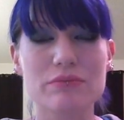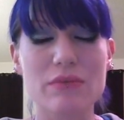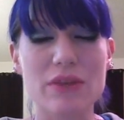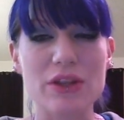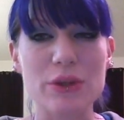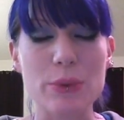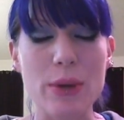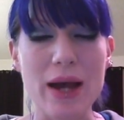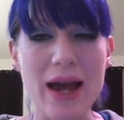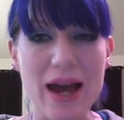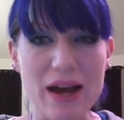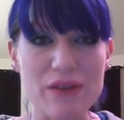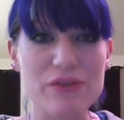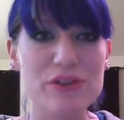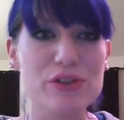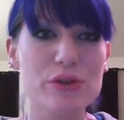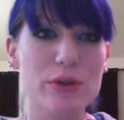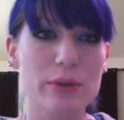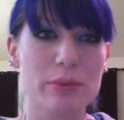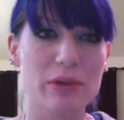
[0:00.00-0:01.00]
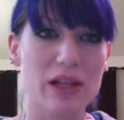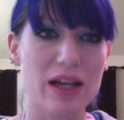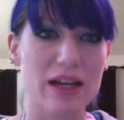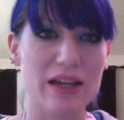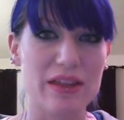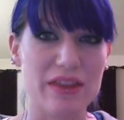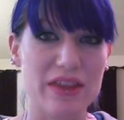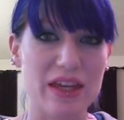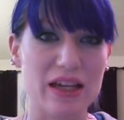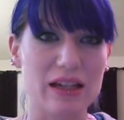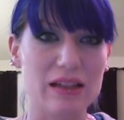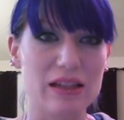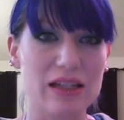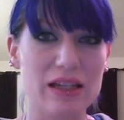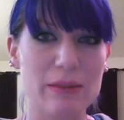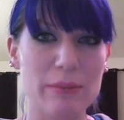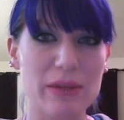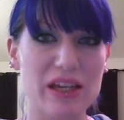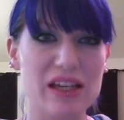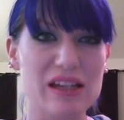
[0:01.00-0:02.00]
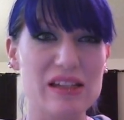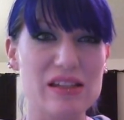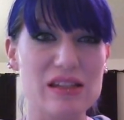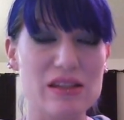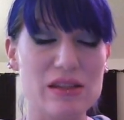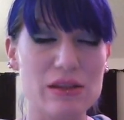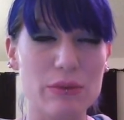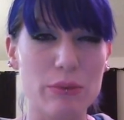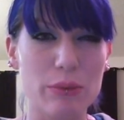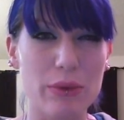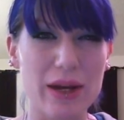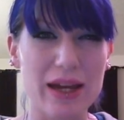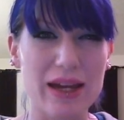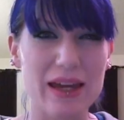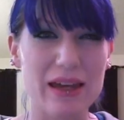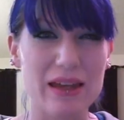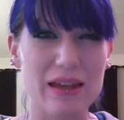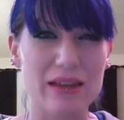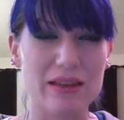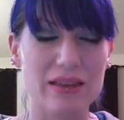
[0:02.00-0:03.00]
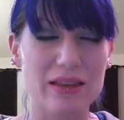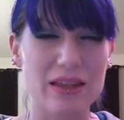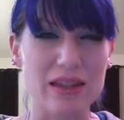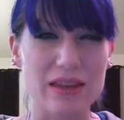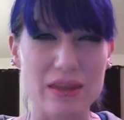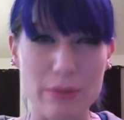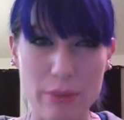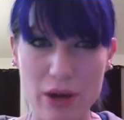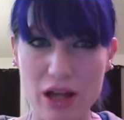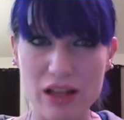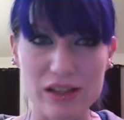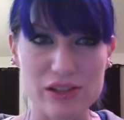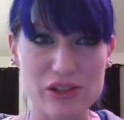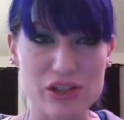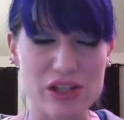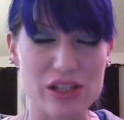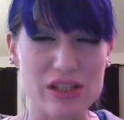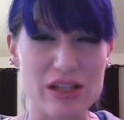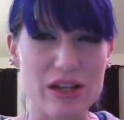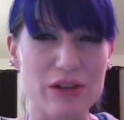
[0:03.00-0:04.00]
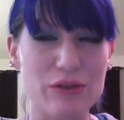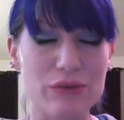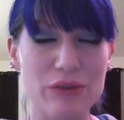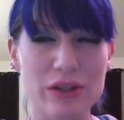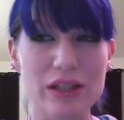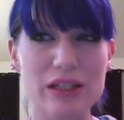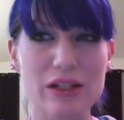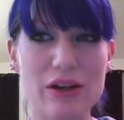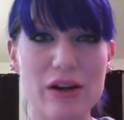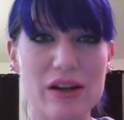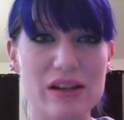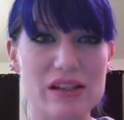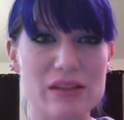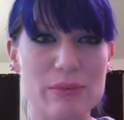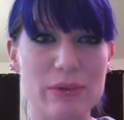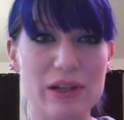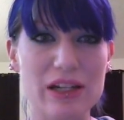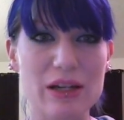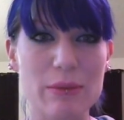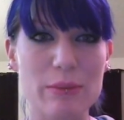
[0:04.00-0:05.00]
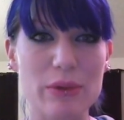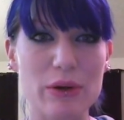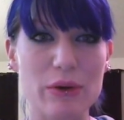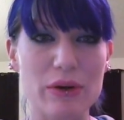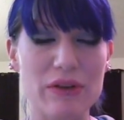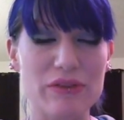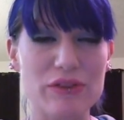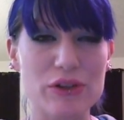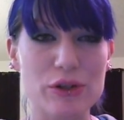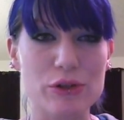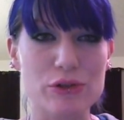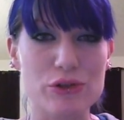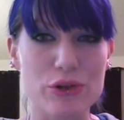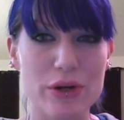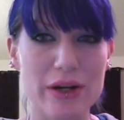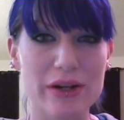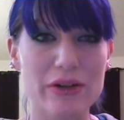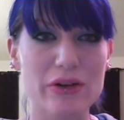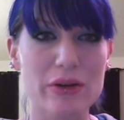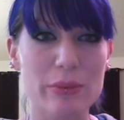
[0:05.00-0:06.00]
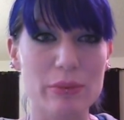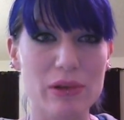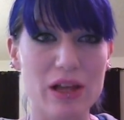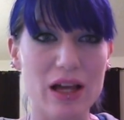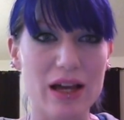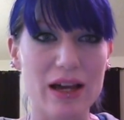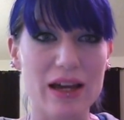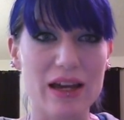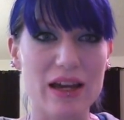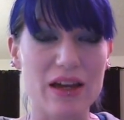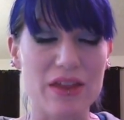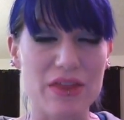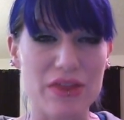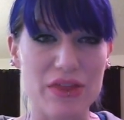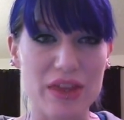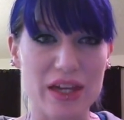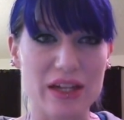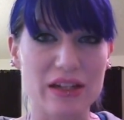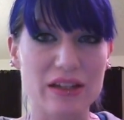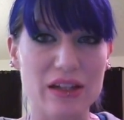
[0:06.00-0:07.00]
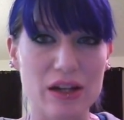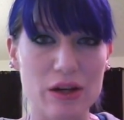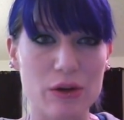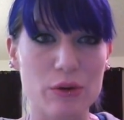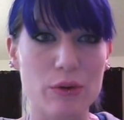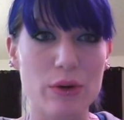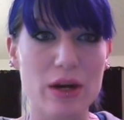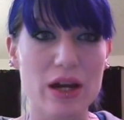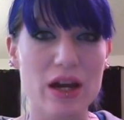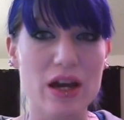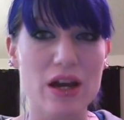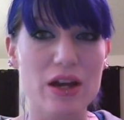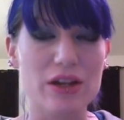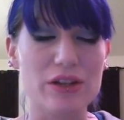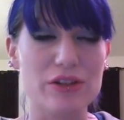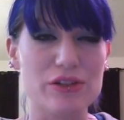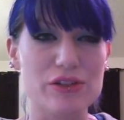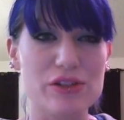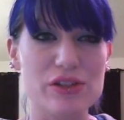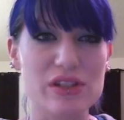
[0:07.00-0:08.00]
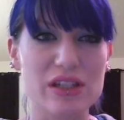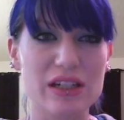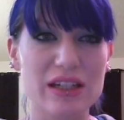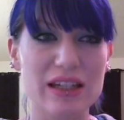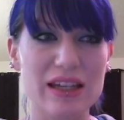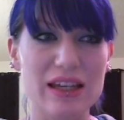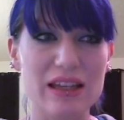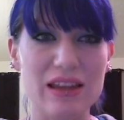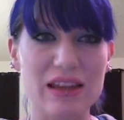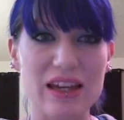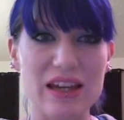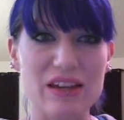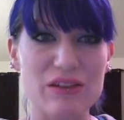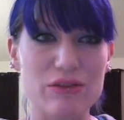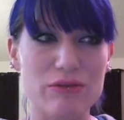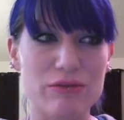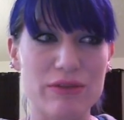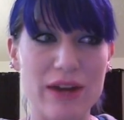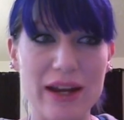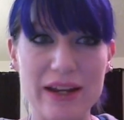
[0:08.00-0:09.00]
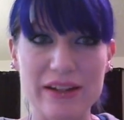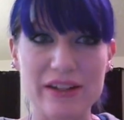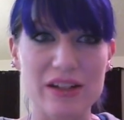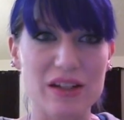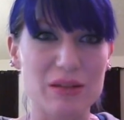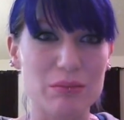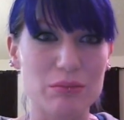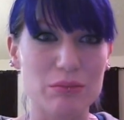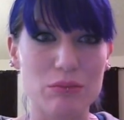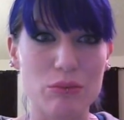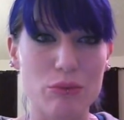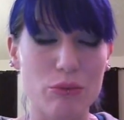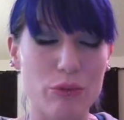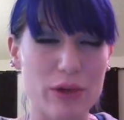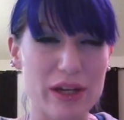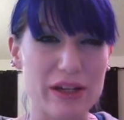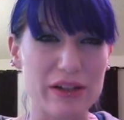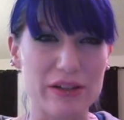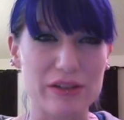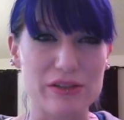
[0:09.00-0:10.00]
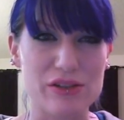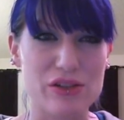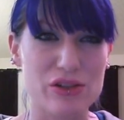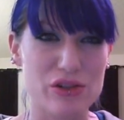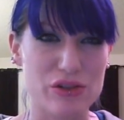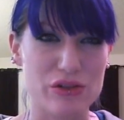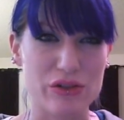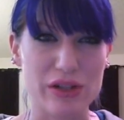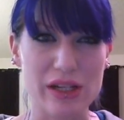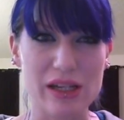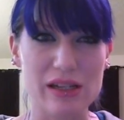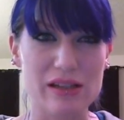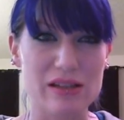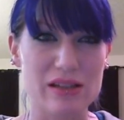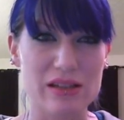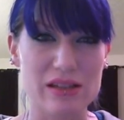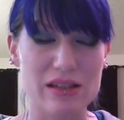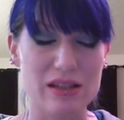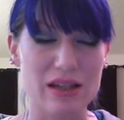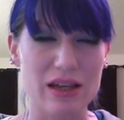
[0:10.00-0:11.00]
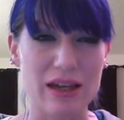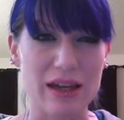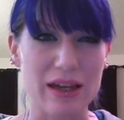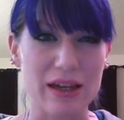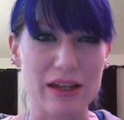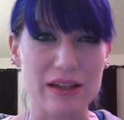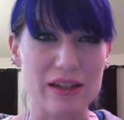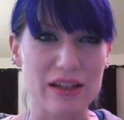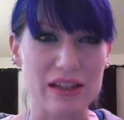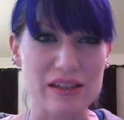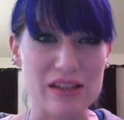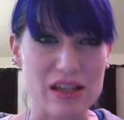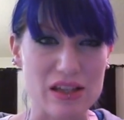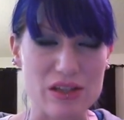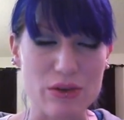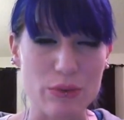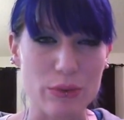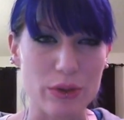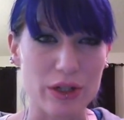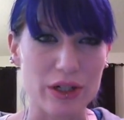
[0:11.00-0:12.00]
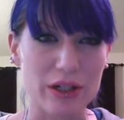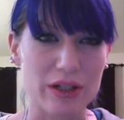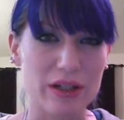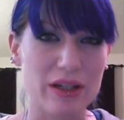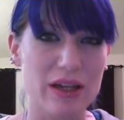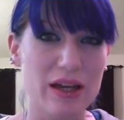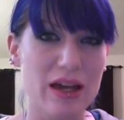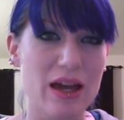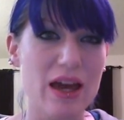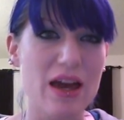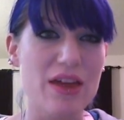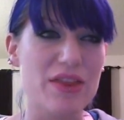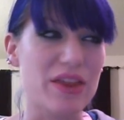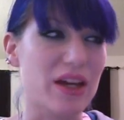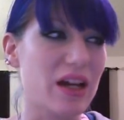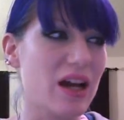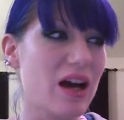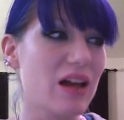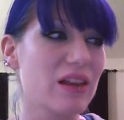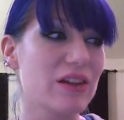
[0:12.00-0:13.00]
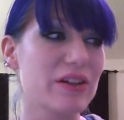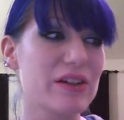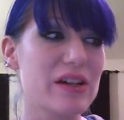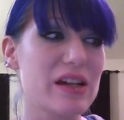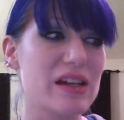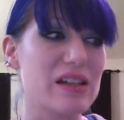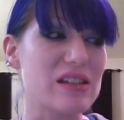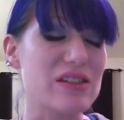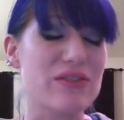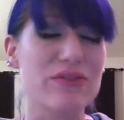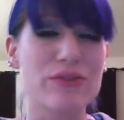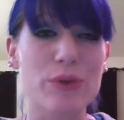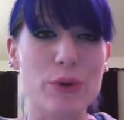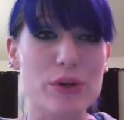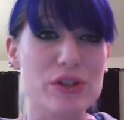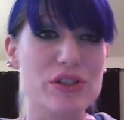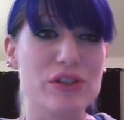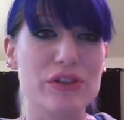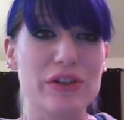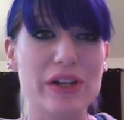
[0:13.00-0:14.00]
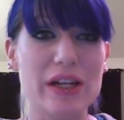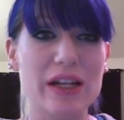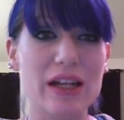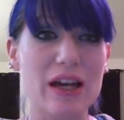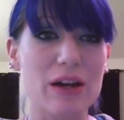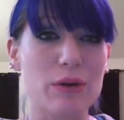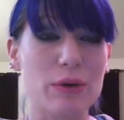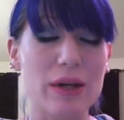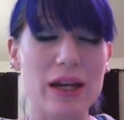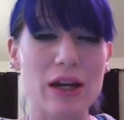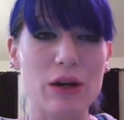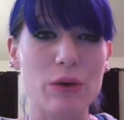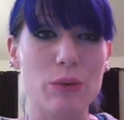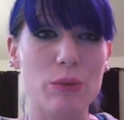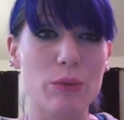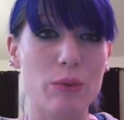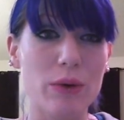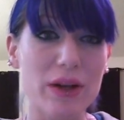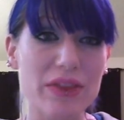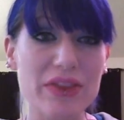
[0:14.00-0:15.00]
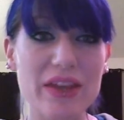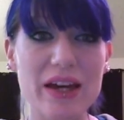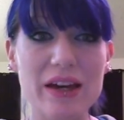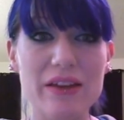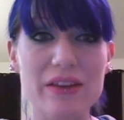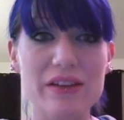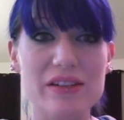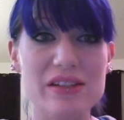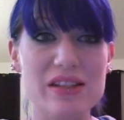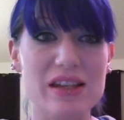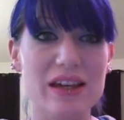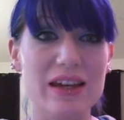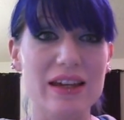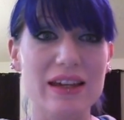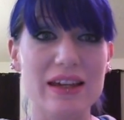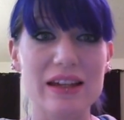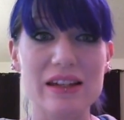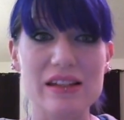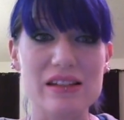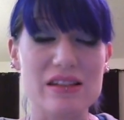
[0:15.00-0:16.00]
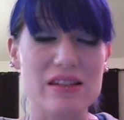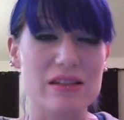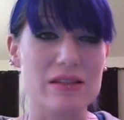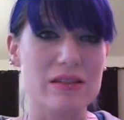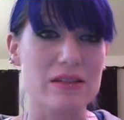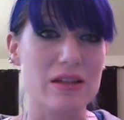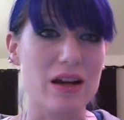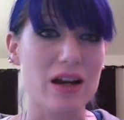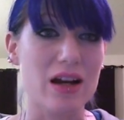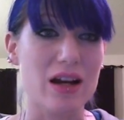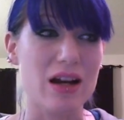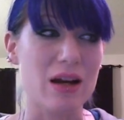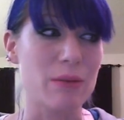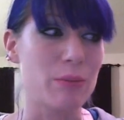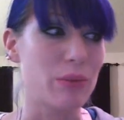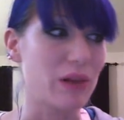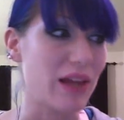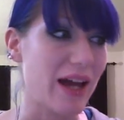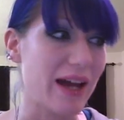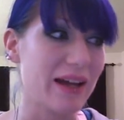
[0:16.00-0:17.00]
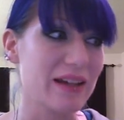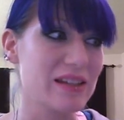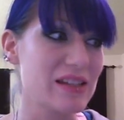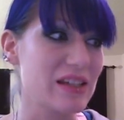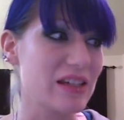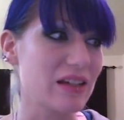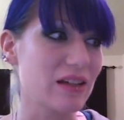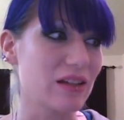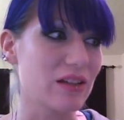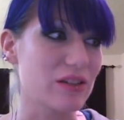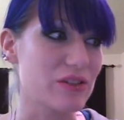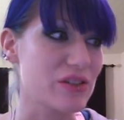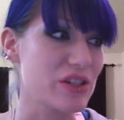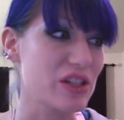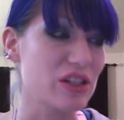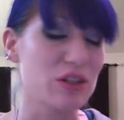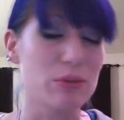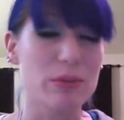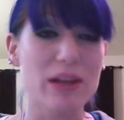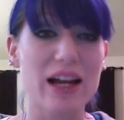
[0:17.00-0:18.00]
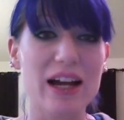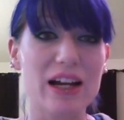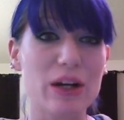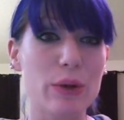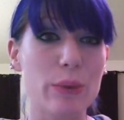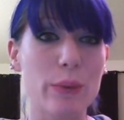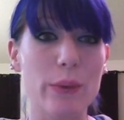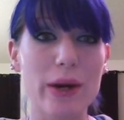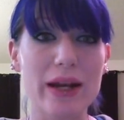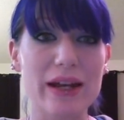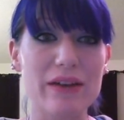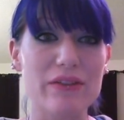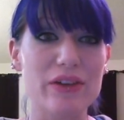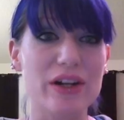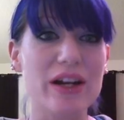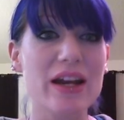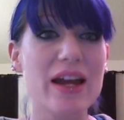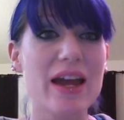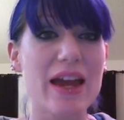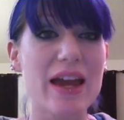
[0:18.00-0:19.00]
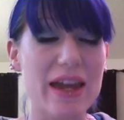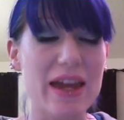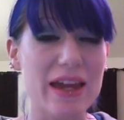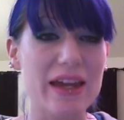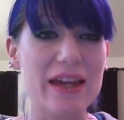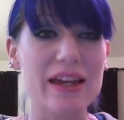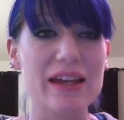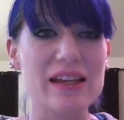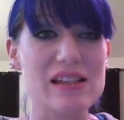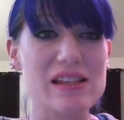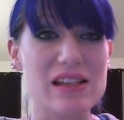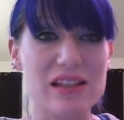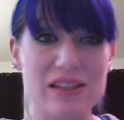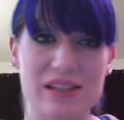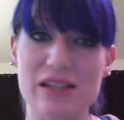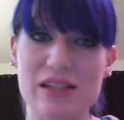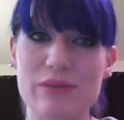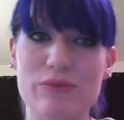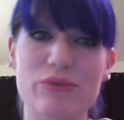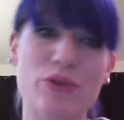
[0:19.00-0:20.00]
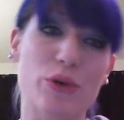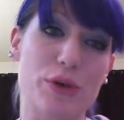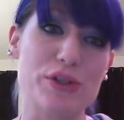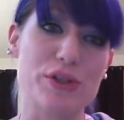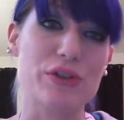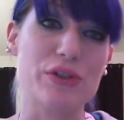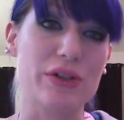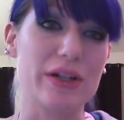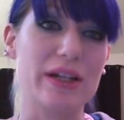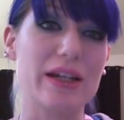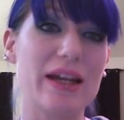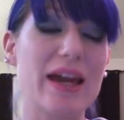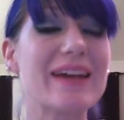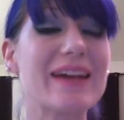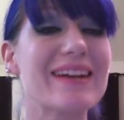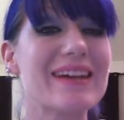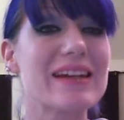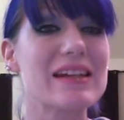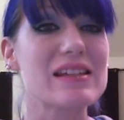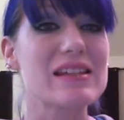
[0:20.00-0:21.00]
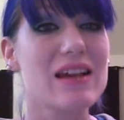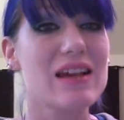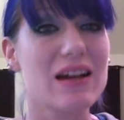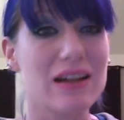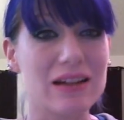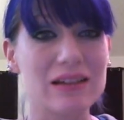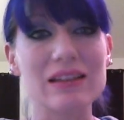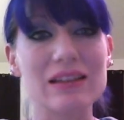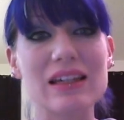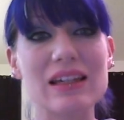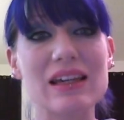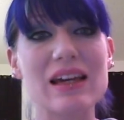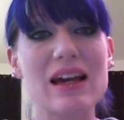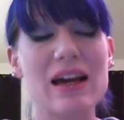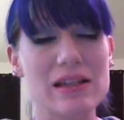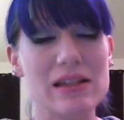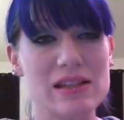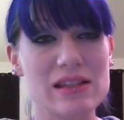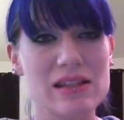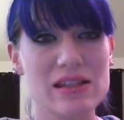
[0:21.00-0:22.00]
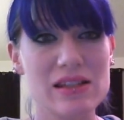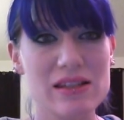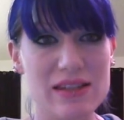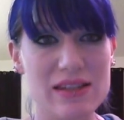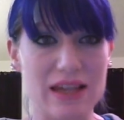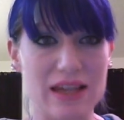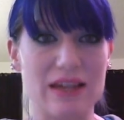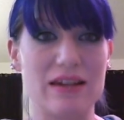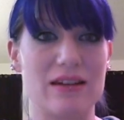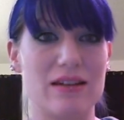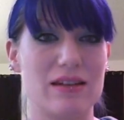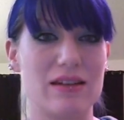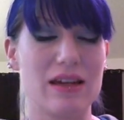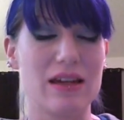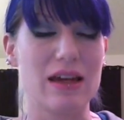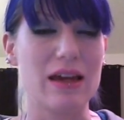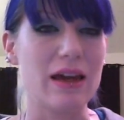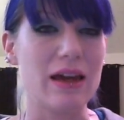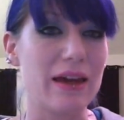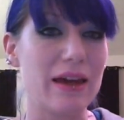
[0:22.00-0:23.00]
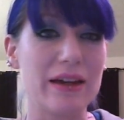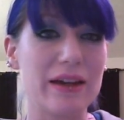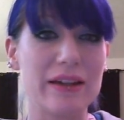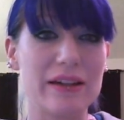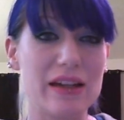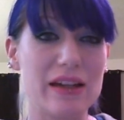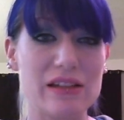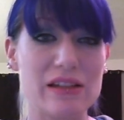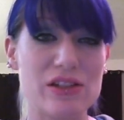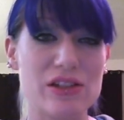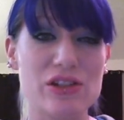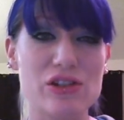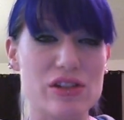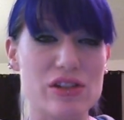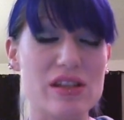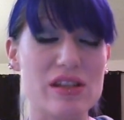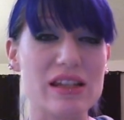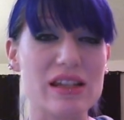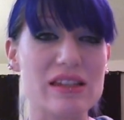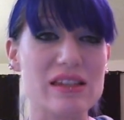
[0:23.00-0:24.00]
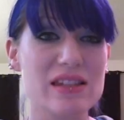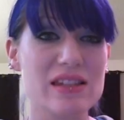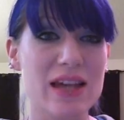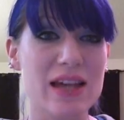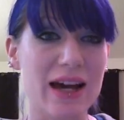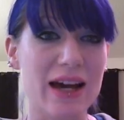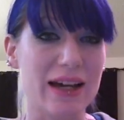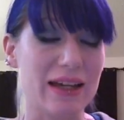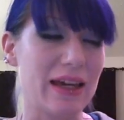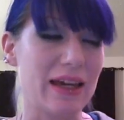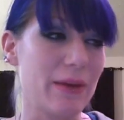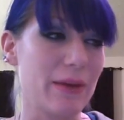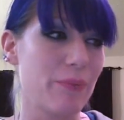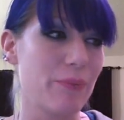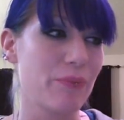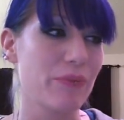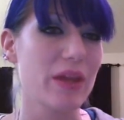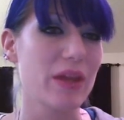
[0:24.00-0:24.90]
You have to apply it thickly because the way that the polish is, I don't really know how to explain it, but if you try to apply a thin coat, you're just going to get like random weird streaks, and it doesn't work. The color is forest green. I don't care what the hell they're saying. It is not a black teal or teal black or whatever. It is a deep forest green, and it is ugly as sin, and it's tacky.